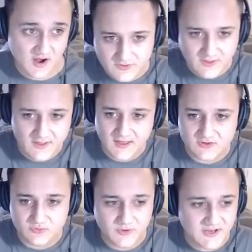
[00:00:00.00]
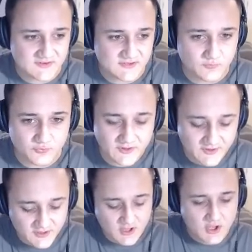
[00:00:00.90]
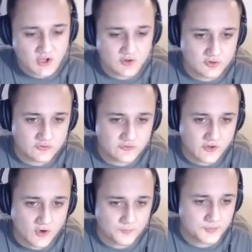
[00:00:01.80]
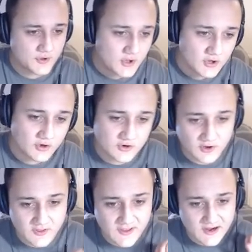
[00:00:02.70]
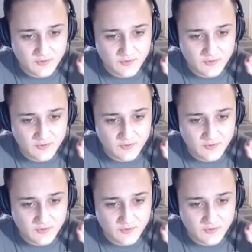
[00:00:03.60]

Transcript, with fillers: Okay, guys, we need some really dope girl hair.